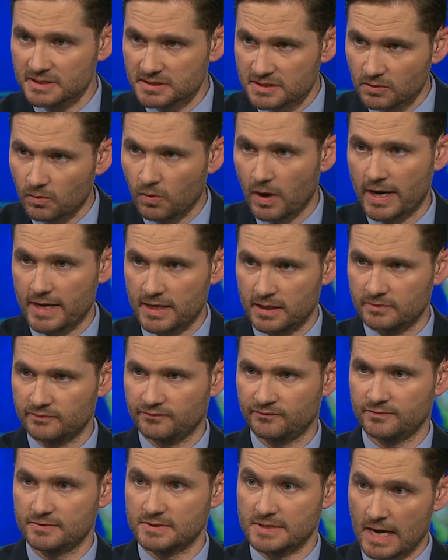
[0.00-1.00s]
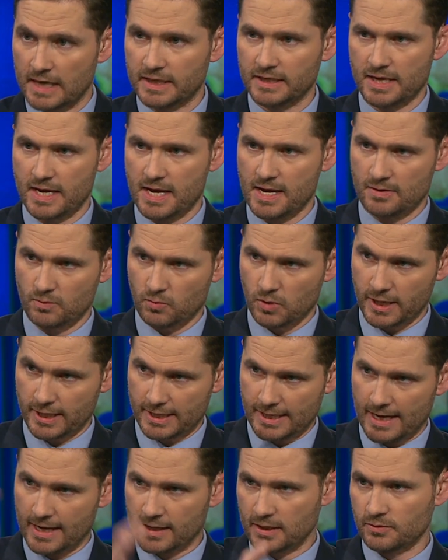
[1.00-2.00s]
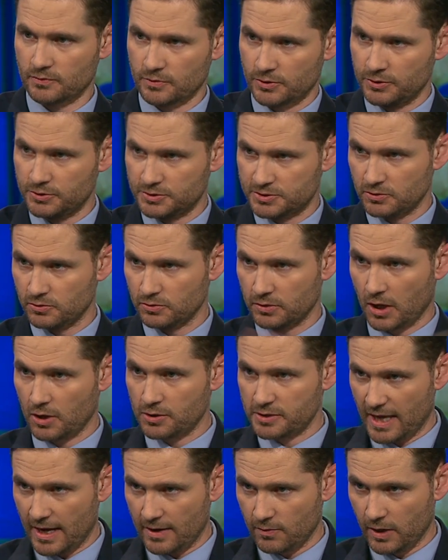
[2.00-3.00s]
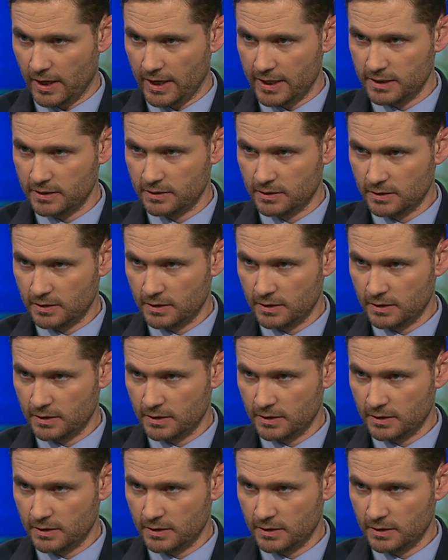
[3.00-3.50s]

is the way of nutting out why kangaroos all go that way.